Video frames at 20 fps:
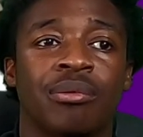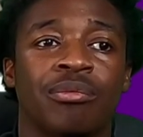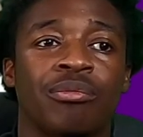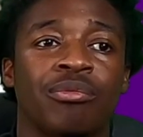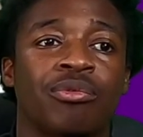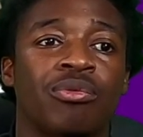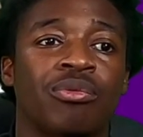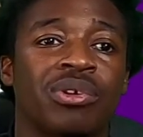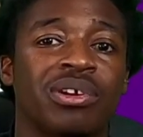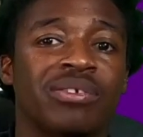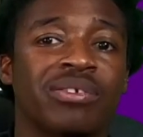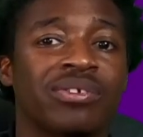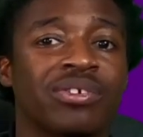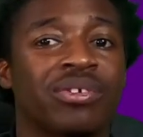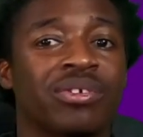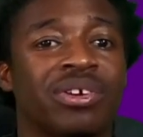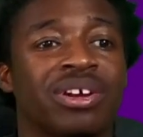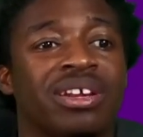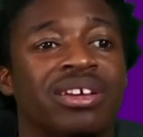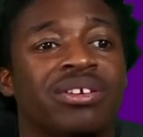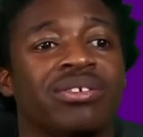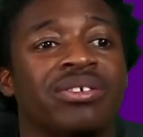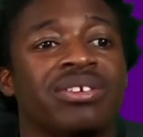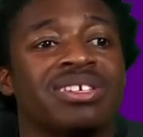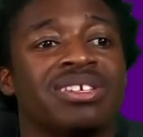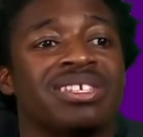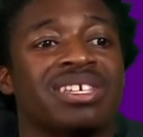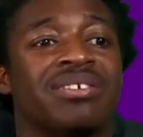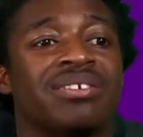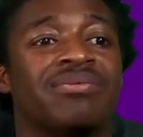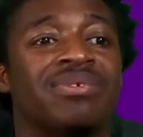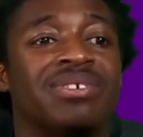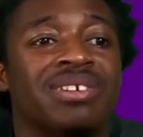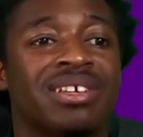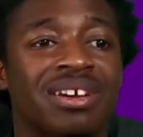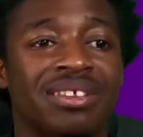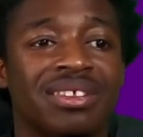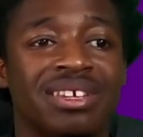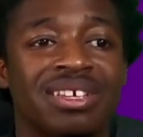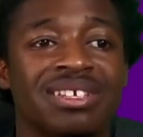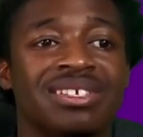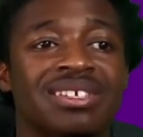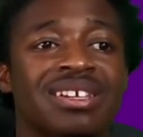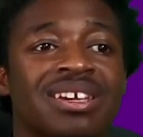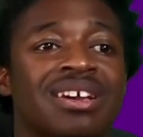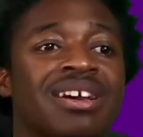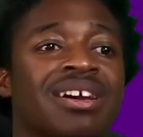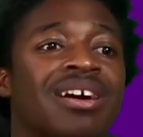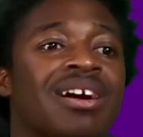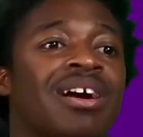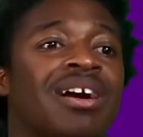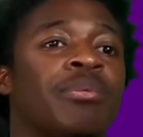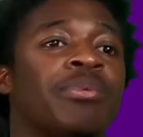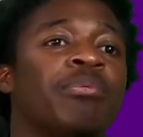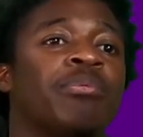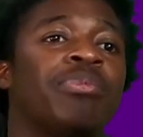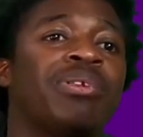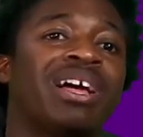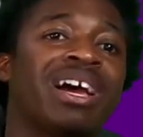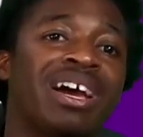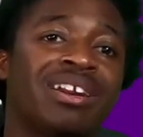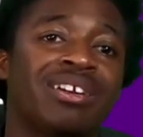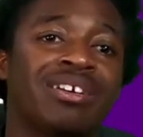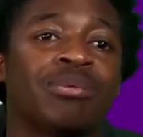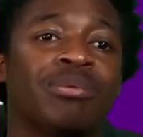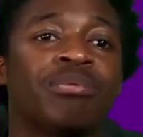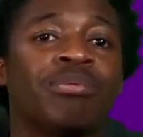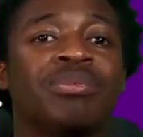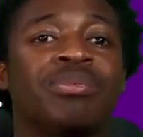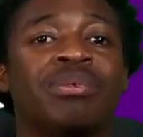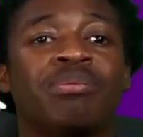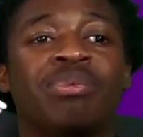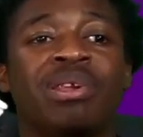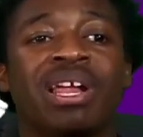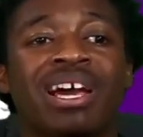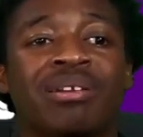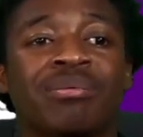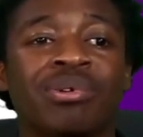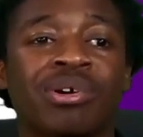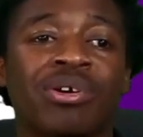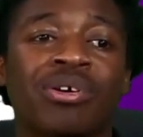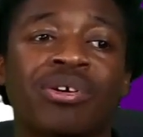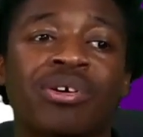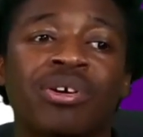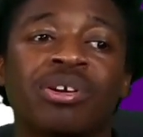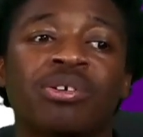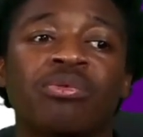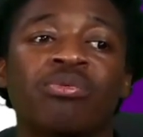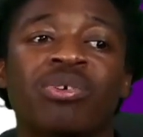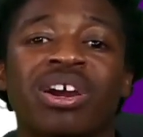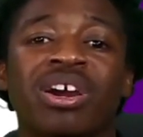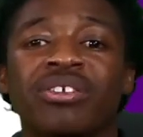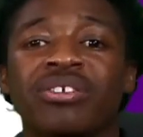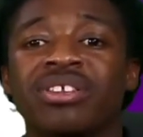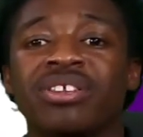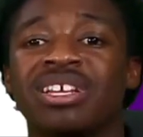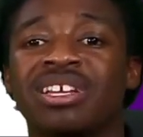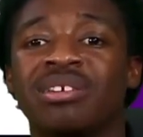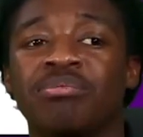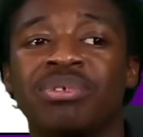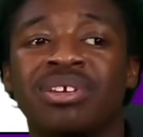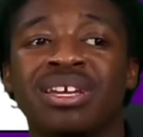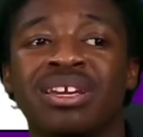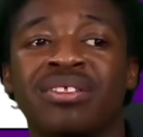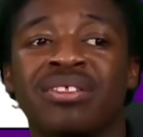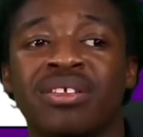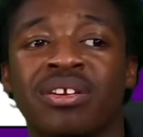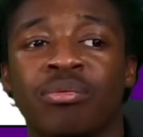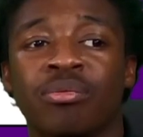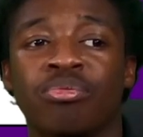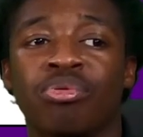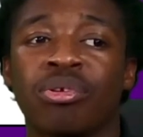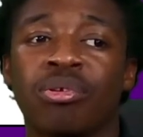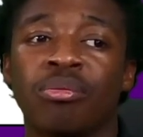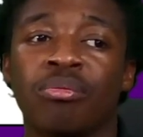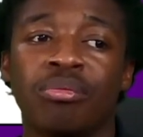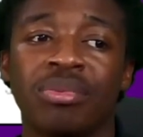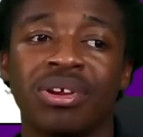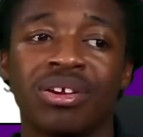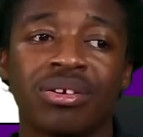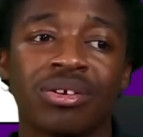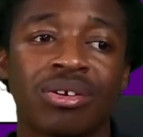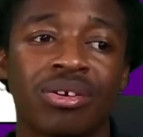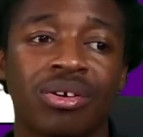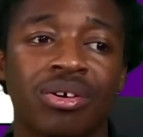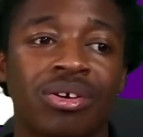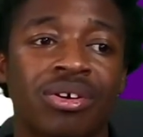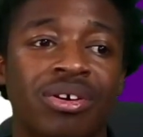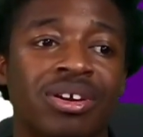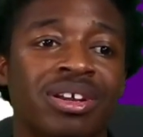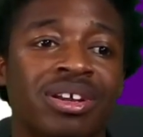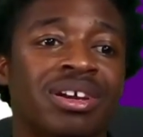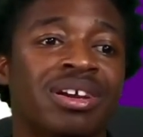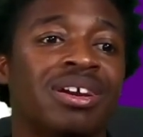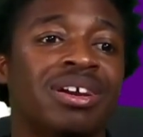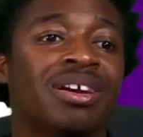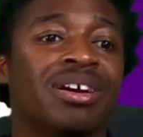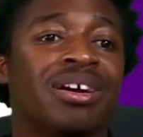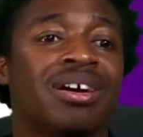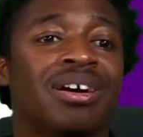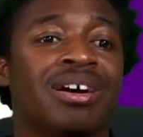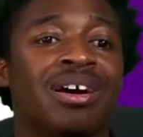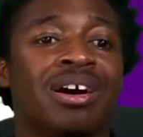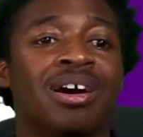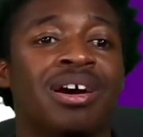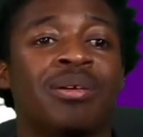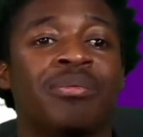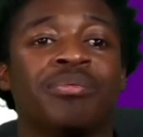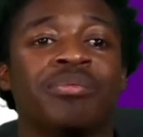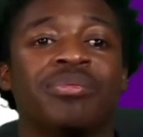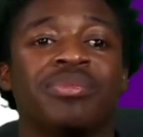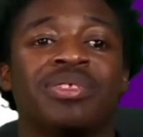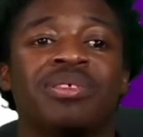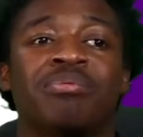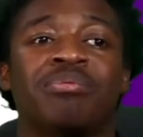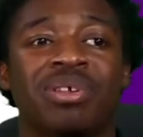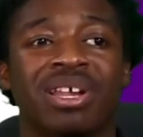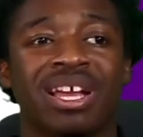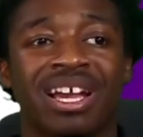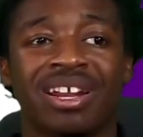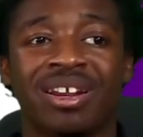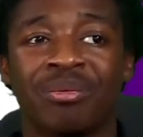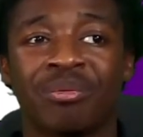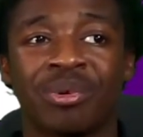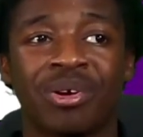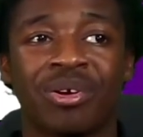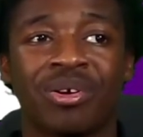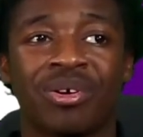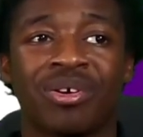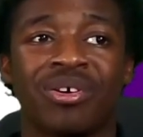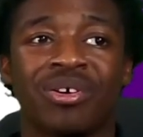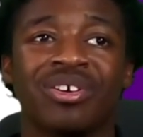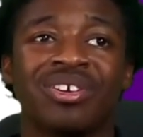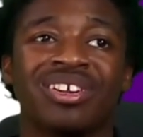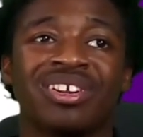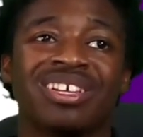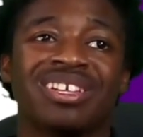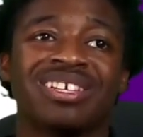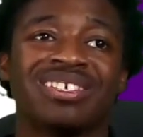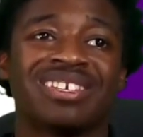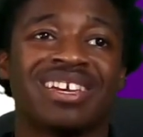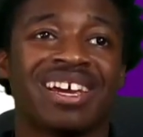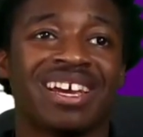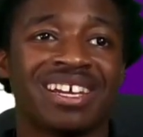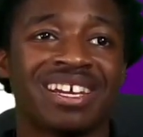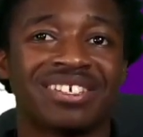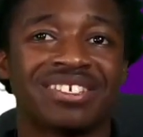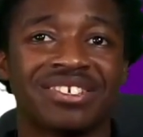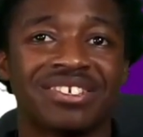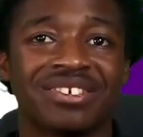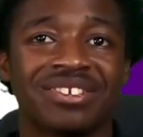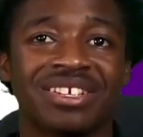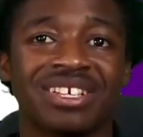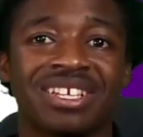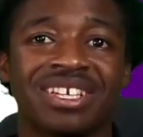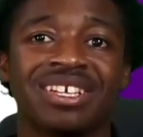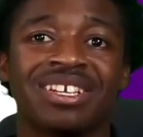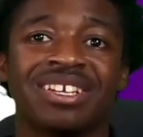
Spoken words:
one of the credit unions that have done this. The Platinum card, rather than it being their premier card, the Platinum card is actually